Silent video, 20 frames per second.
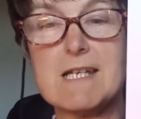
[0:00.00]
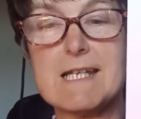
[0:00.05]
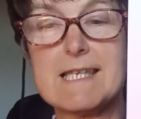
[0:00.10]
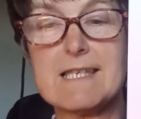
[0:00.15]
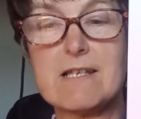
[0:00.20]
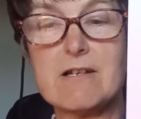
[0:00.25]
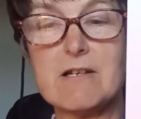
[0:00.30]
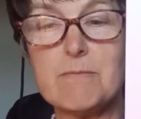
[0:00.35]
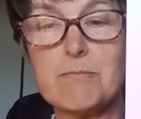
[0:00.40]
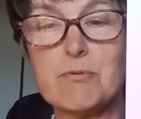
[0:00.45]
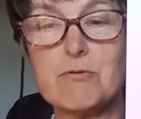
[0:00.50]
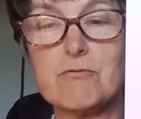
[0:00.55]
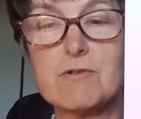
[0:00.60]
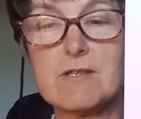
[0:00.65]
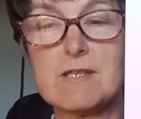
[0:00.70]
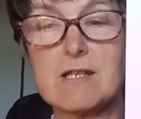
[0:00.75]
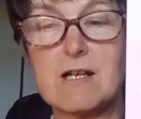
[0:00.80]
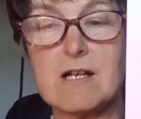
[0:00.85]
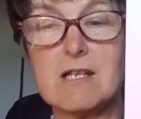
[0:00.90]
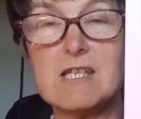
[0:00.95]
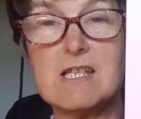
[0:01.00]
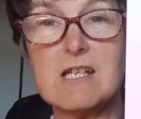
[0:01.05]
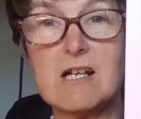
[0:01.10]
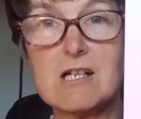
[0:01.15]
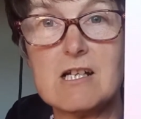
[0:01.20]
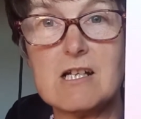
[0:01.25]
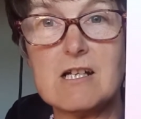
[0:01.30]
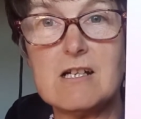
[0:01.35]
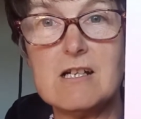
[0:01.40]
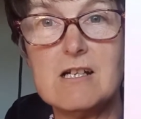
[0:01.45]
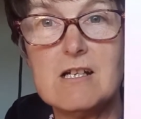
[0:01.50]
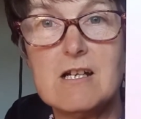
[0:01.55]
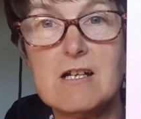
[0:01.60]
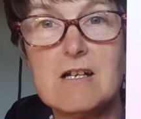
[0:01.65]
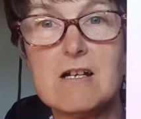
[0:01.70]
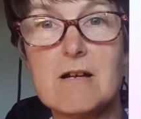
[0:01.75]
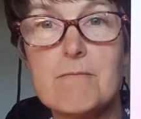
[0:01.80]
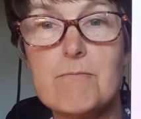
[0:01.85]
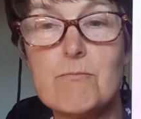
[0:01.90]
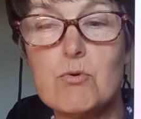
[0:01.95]
disciples that are younger
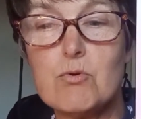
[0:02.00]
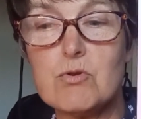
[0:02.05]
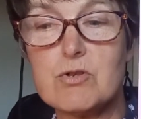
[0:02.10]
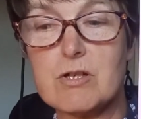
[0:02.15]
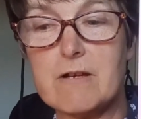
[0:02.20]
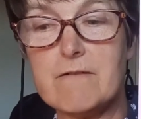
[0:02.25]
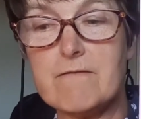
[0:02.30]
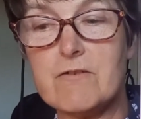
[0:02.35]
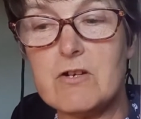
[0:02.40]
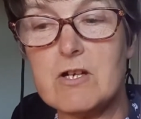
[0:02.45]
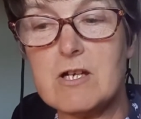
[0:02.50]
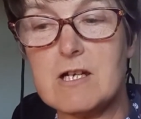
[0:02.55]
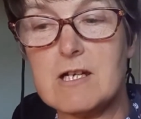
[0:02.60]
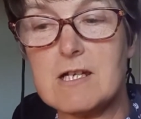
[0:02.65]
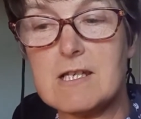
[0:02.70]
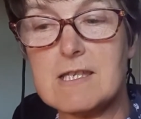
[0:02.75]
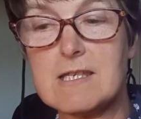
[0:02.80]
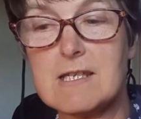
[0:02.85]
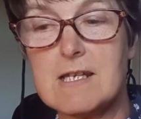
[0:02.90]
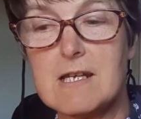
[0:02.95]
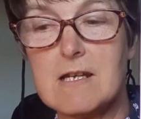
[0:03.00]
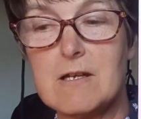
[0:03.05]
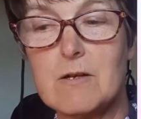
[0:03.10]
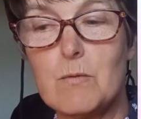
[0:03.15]
and more diverse.